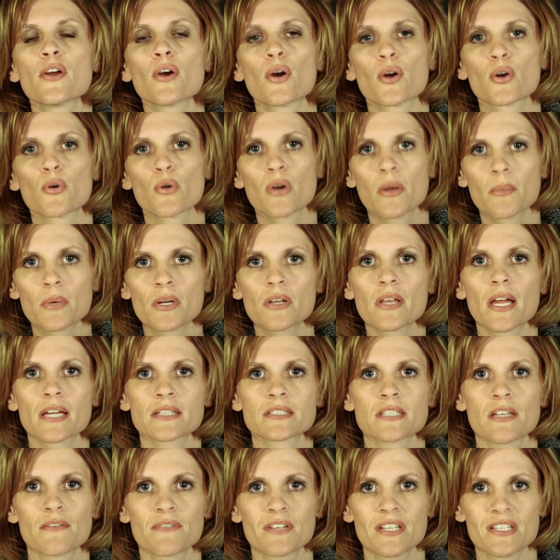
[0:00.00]
There are criminal
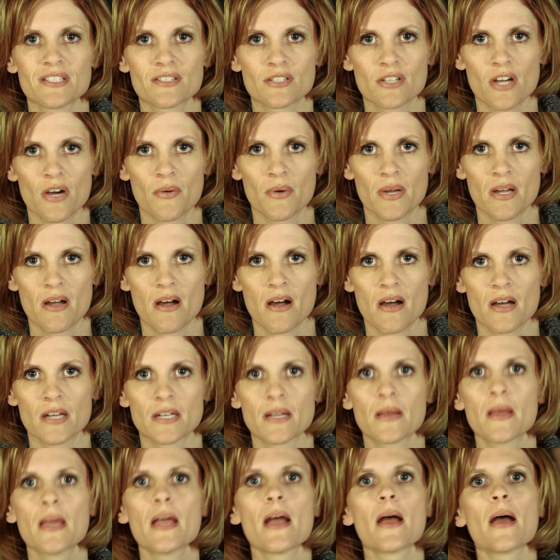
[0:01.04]
activities going
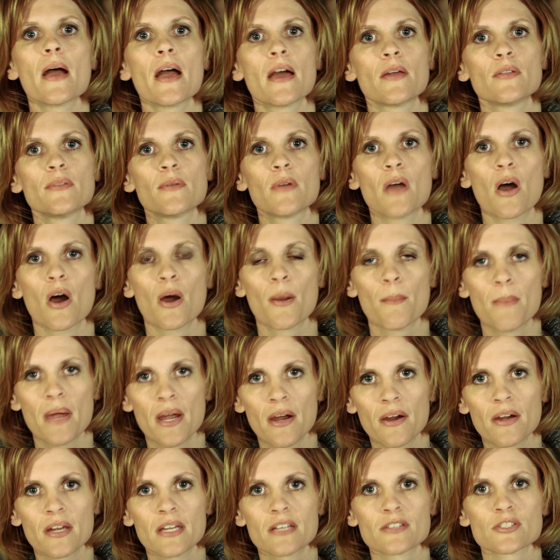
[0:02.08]
on, and
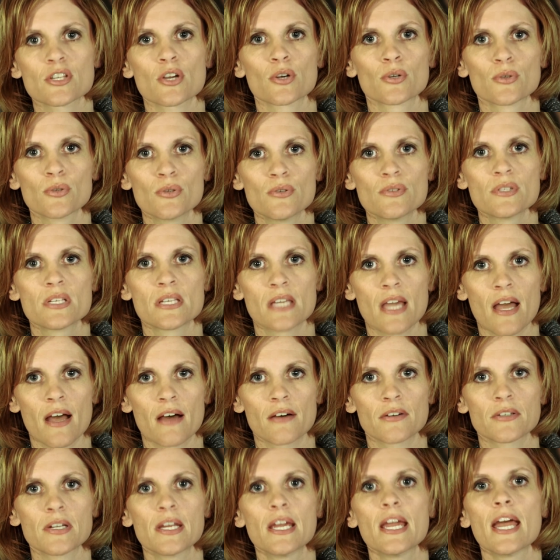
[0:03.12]
Americans are losing
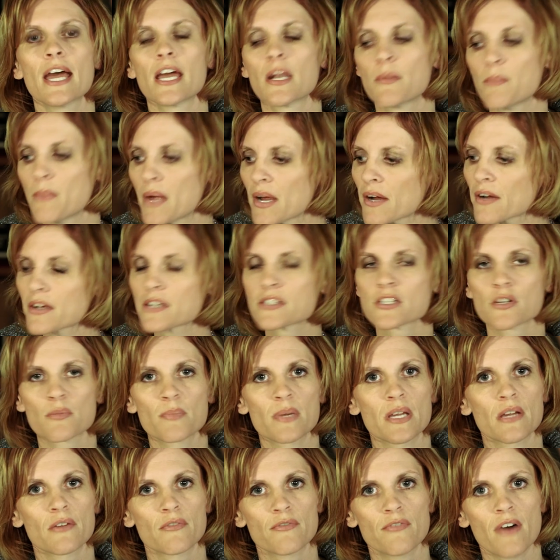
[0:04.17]
out, and Americans are
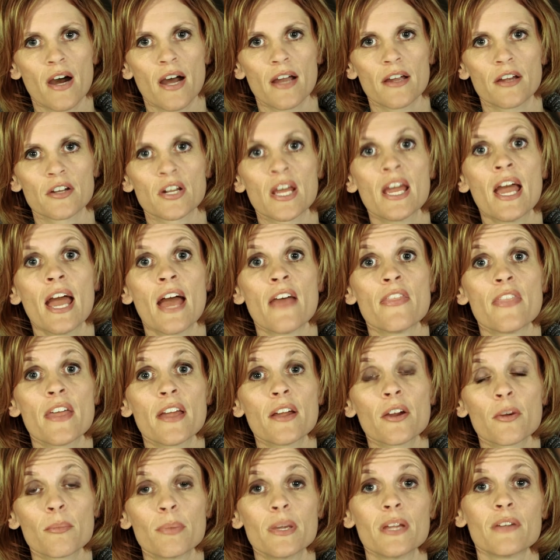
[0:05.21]
being fired, and
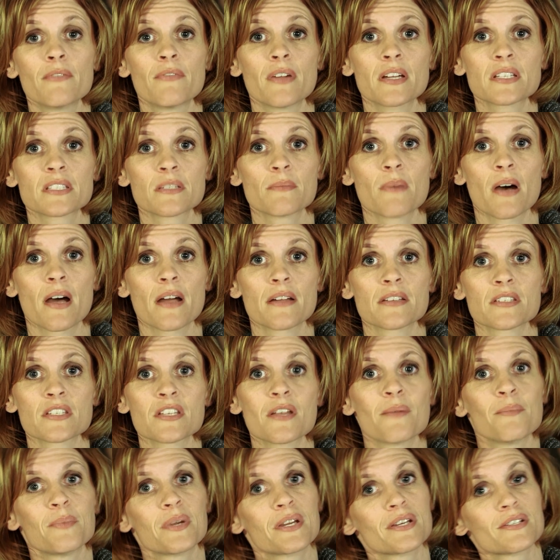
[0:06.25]
they are being
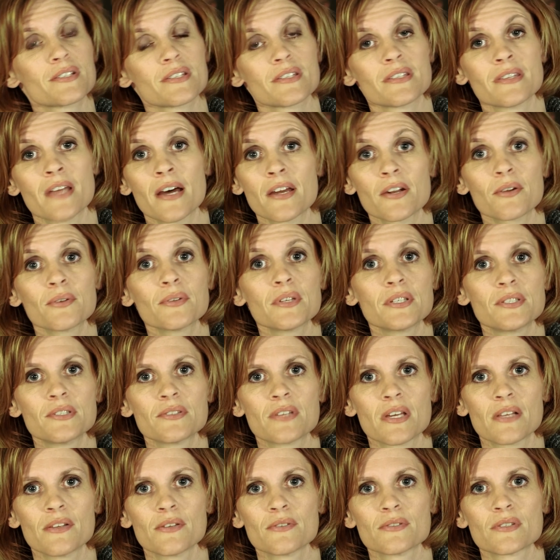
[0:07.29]
victimized because not only do
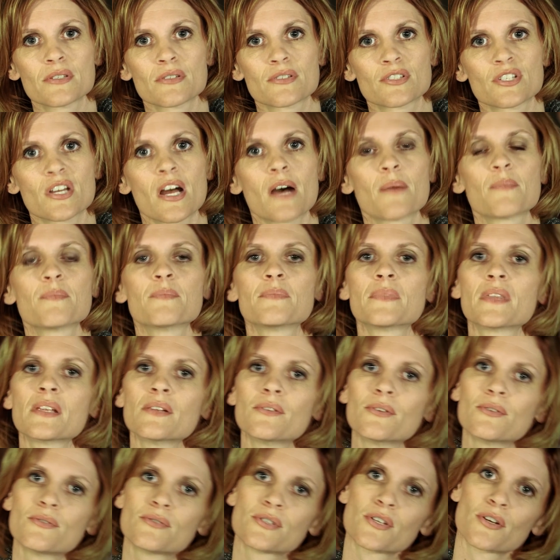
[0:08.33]
they lose their job, they
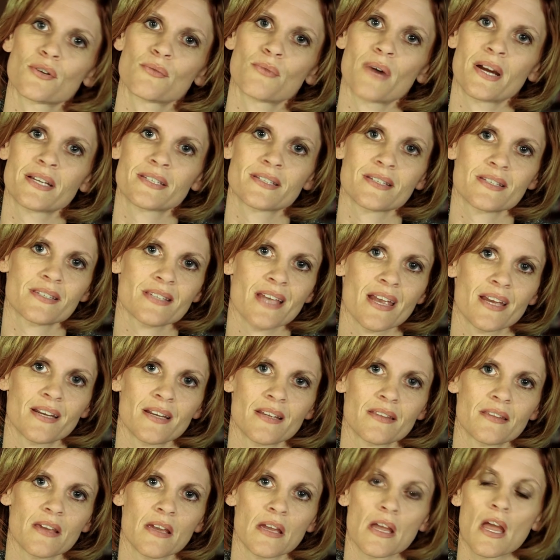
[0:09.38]
lose their right to say
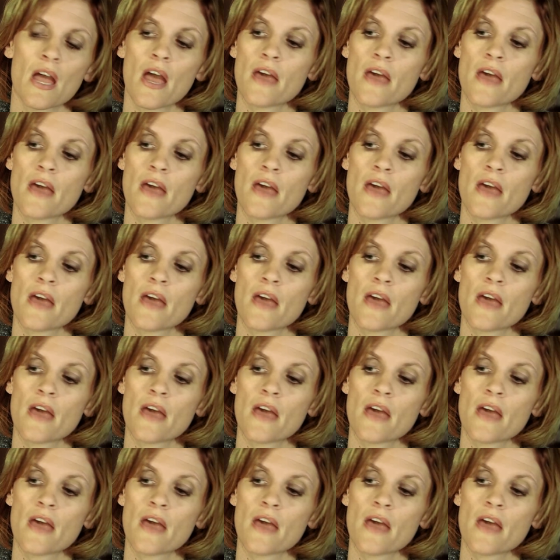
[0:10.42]
anything.